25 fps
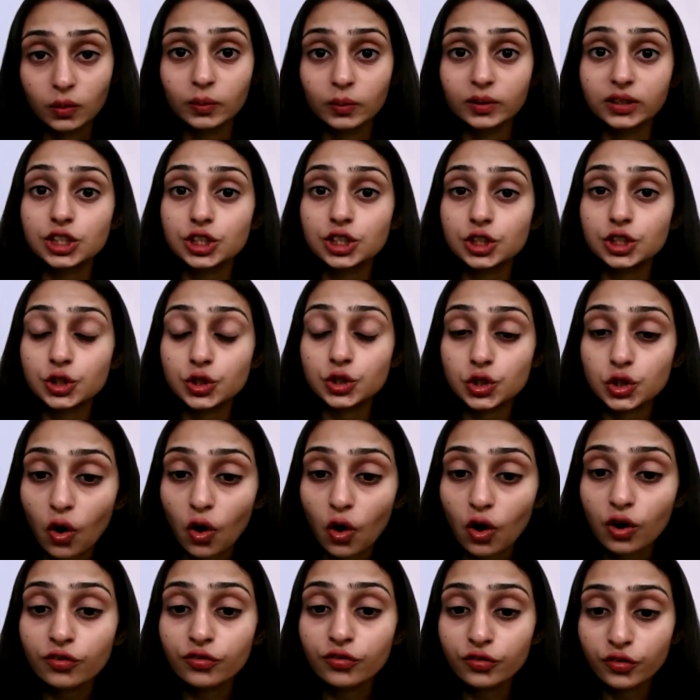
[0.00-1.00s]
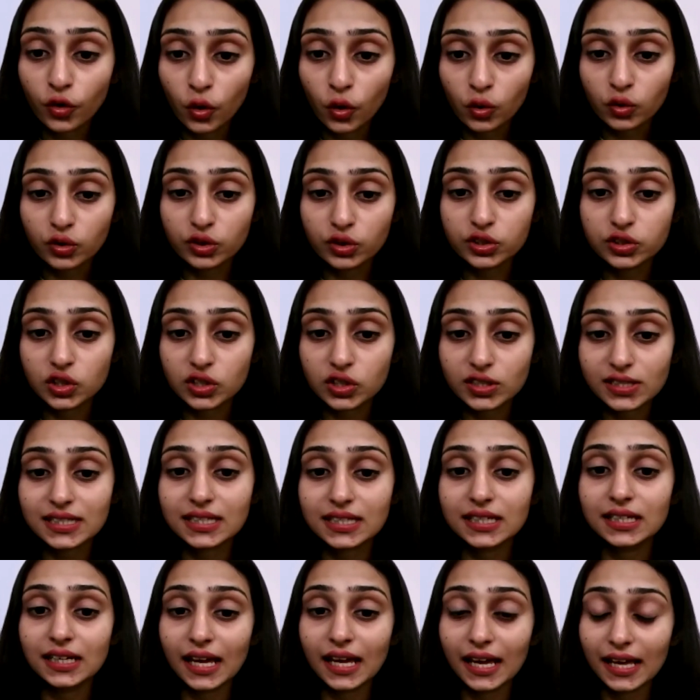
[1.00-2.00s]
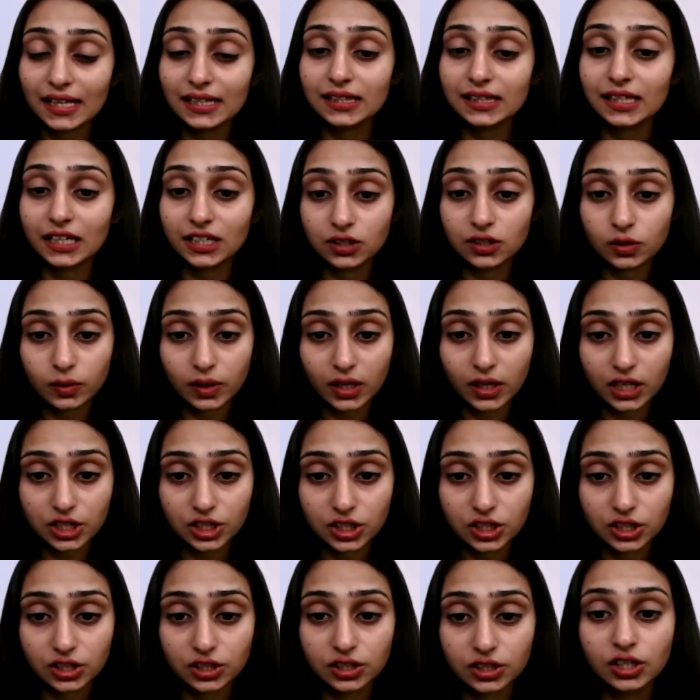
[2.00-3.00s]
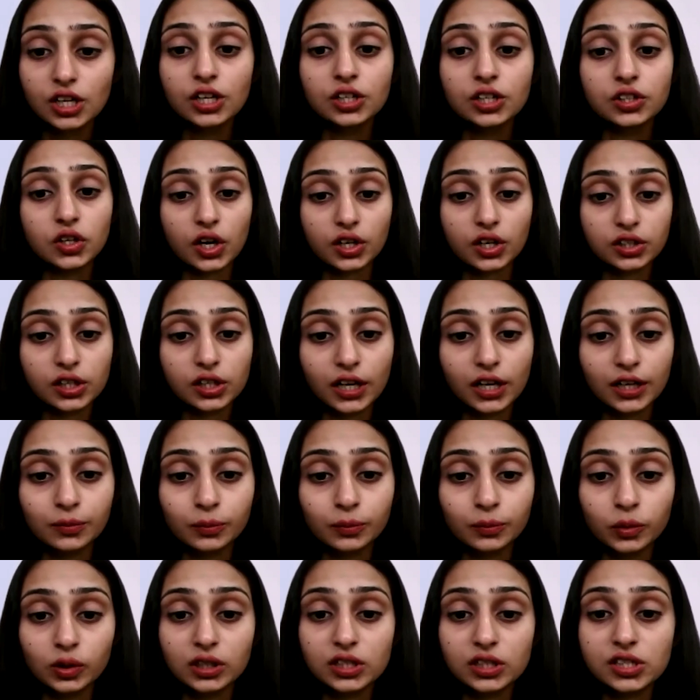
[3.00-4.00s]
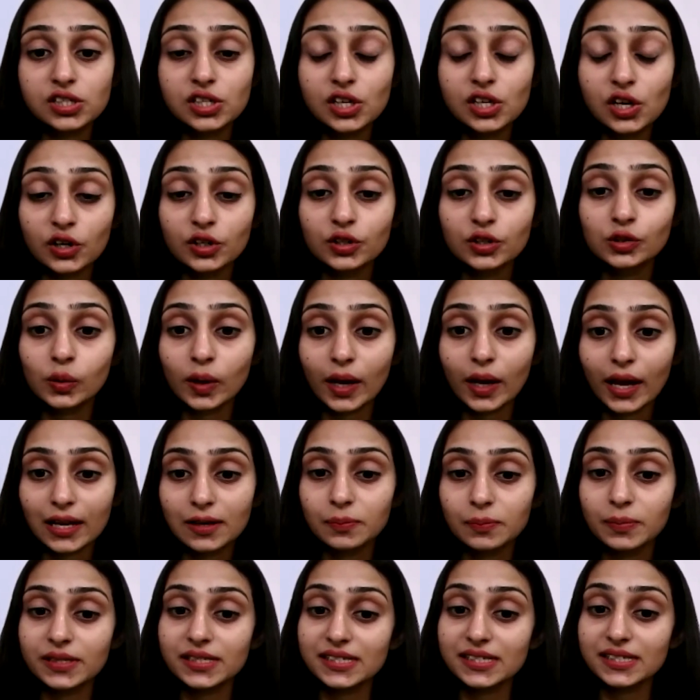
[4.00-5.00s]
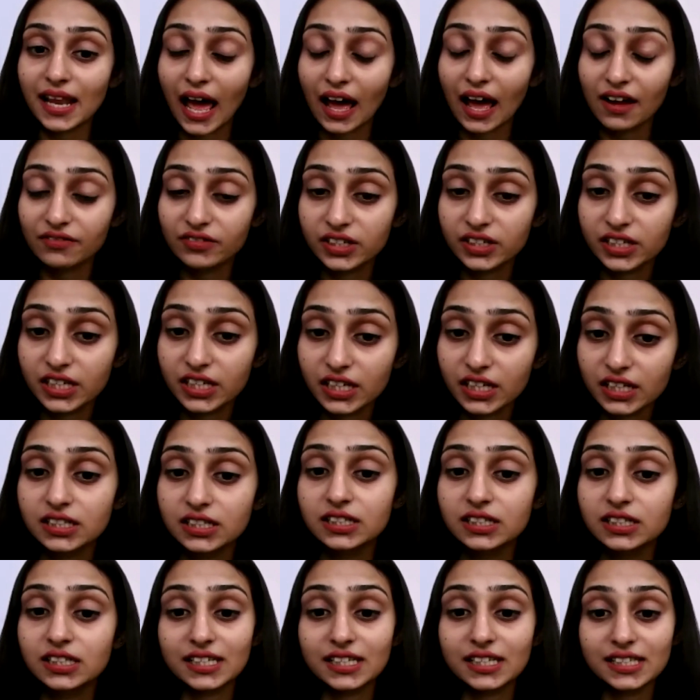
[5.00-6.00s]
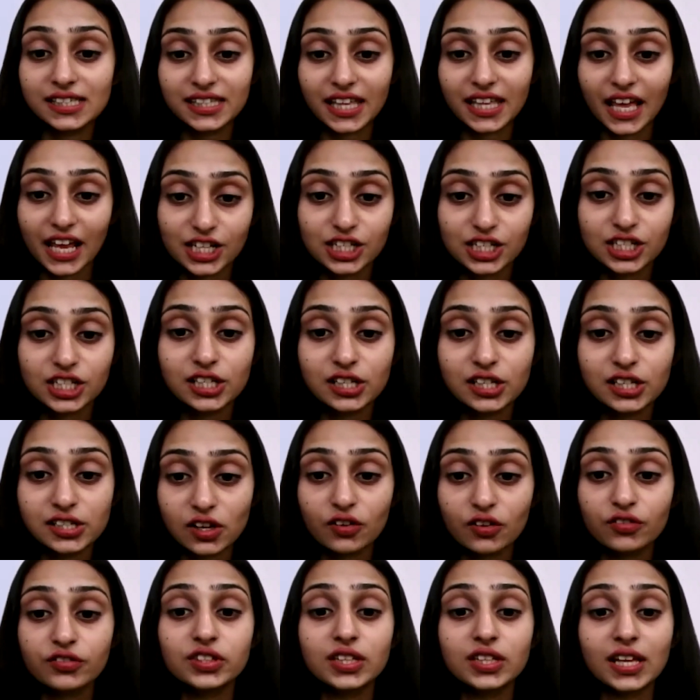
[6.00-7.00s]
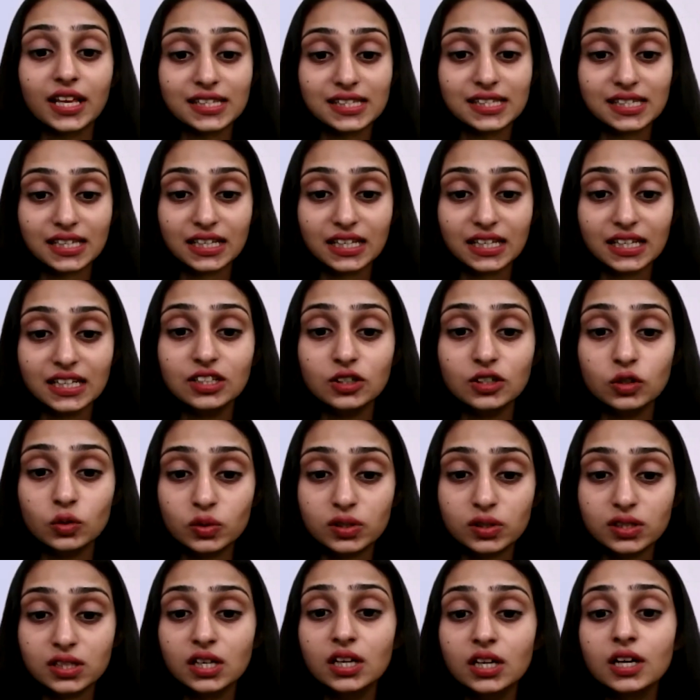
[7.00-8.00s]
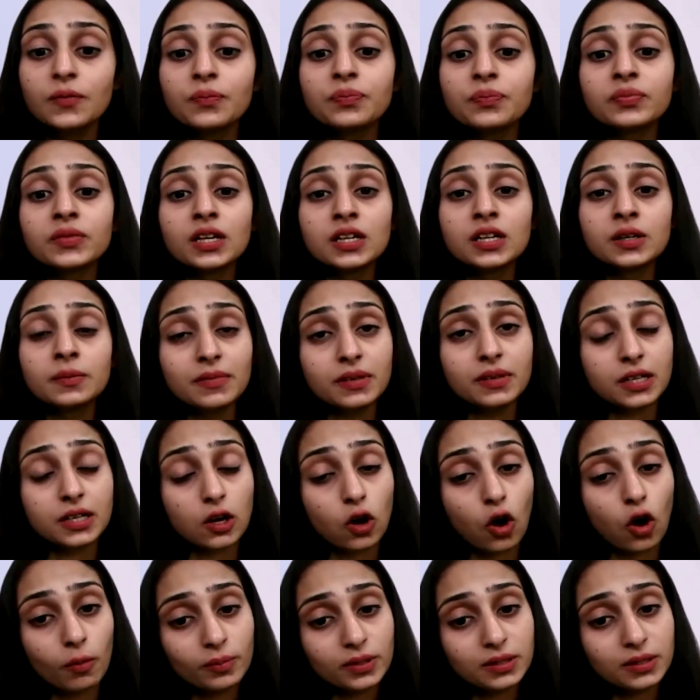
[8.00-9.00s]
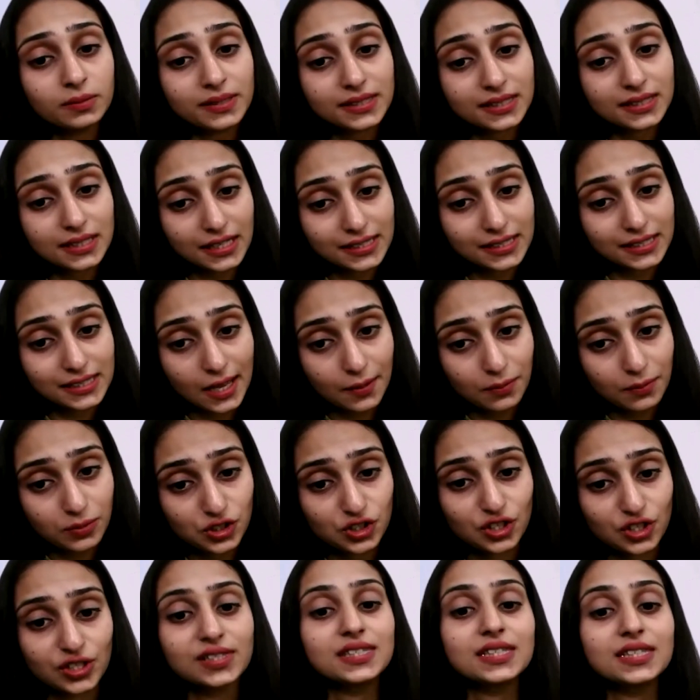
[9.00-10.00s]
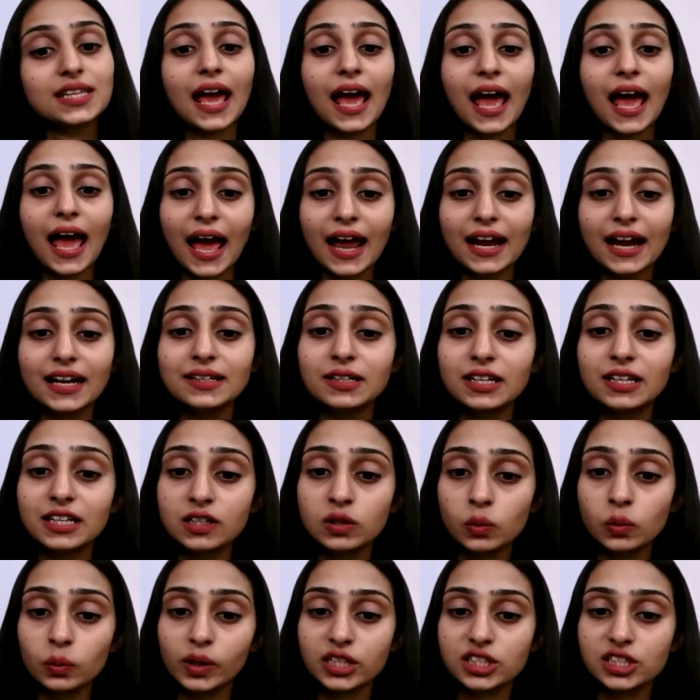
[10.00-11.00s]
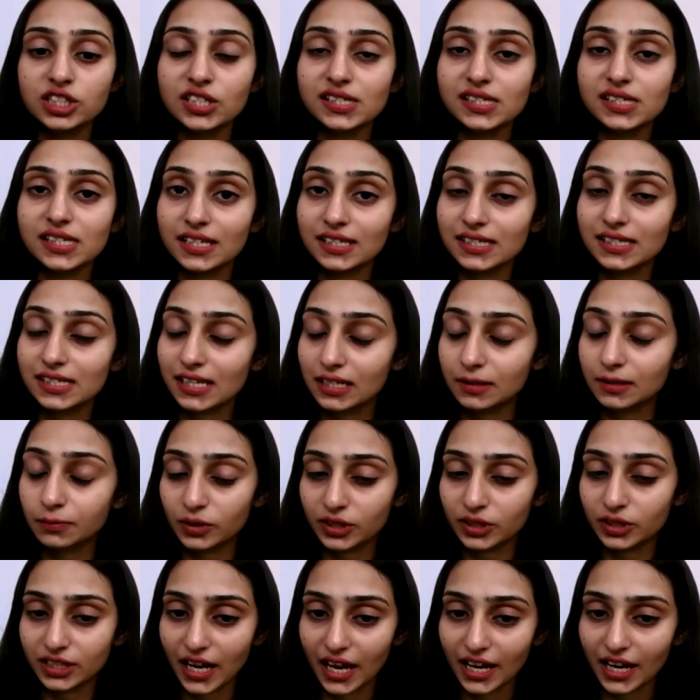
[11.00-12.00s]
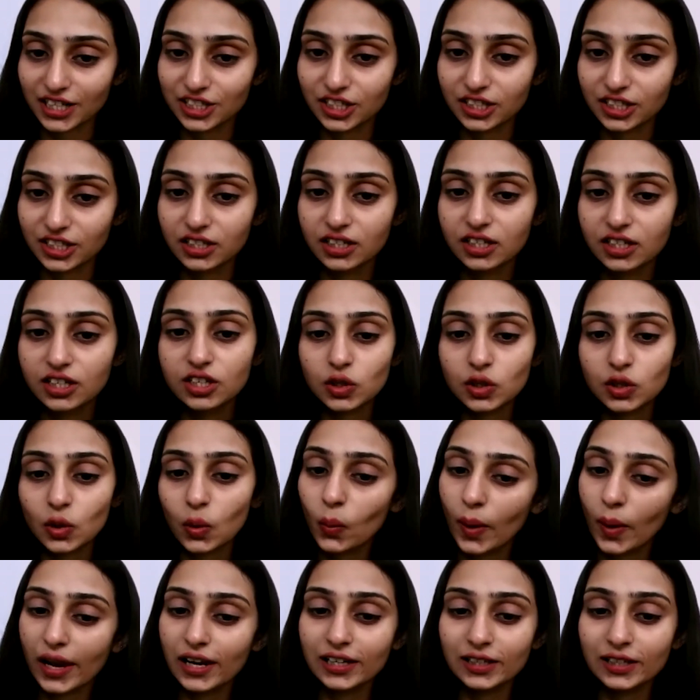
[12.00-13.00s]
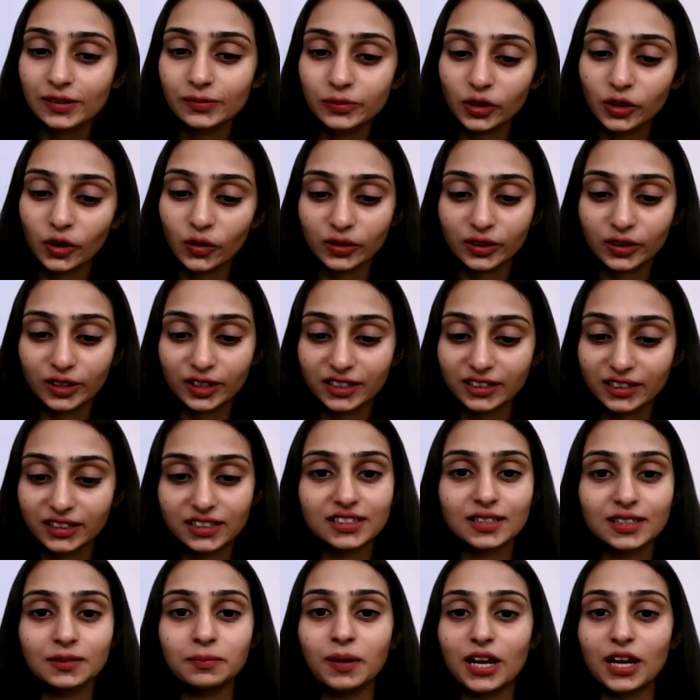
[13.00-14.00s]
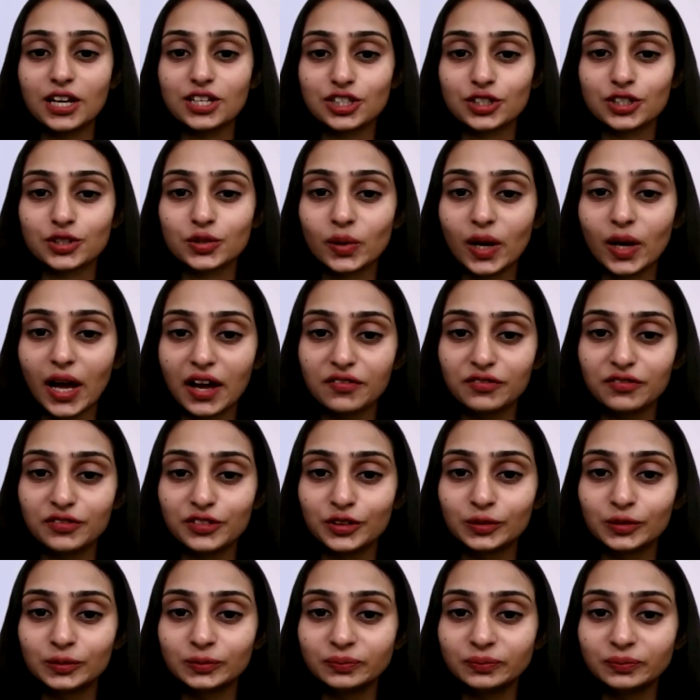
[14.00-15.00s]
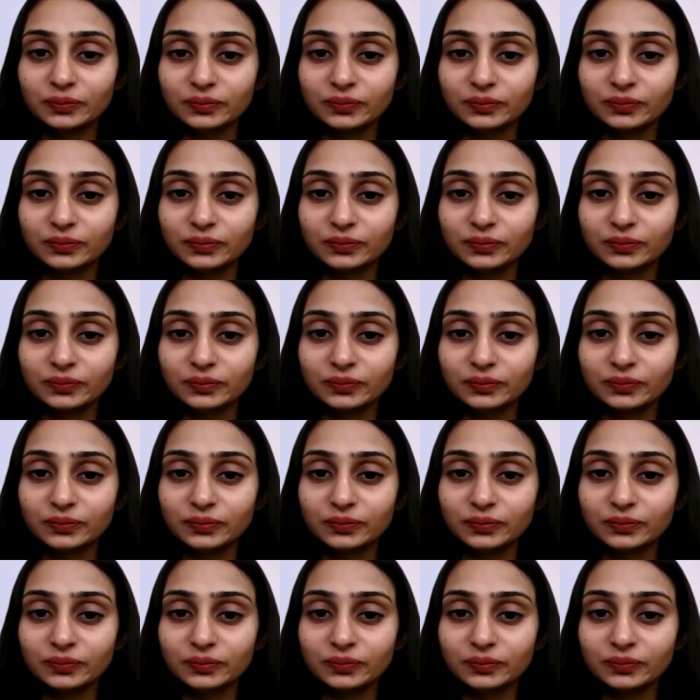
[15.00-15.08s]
With a strong focus on skin health education, Dr. Anmol is here to help us navigate the essentials of sunscreen use, common misconceptions, and innovations in sun protection. So welcome, Doctor. It is a pleasure to have you.